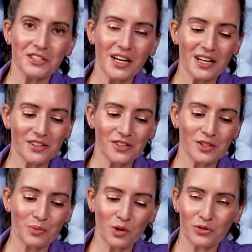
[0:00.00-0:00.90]
status,
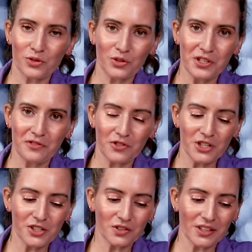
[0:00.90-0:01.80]
they're both
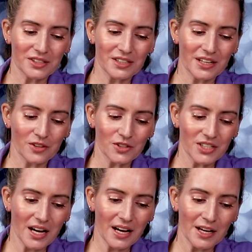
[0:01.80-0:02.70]
cruelty-free, so that is another
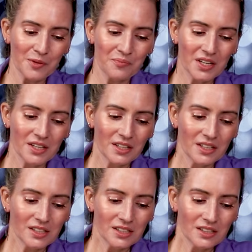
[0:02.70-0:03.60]
tie.
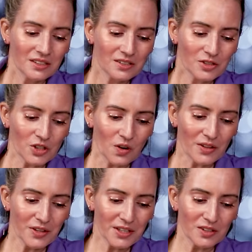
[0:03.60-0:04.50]
So
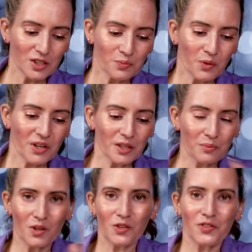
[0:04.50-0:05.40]
I think at this point, they're
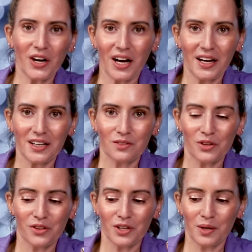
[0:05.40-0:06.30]
both tied
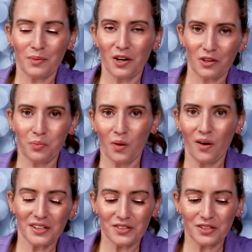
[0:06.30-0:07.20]
with the amount of
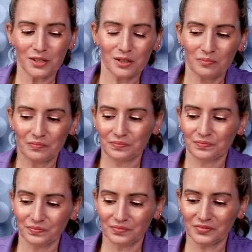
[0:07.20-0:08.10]
points.
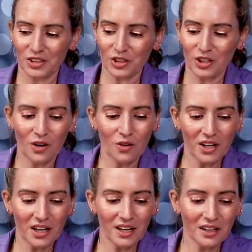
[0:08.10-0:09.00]
So
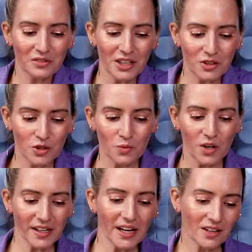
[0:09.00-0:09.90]
uh, we've got two
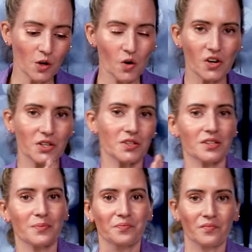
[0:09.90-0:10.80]
more
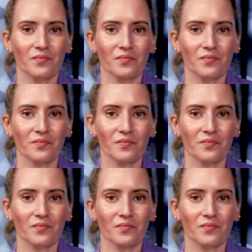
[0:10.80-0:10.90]
categories.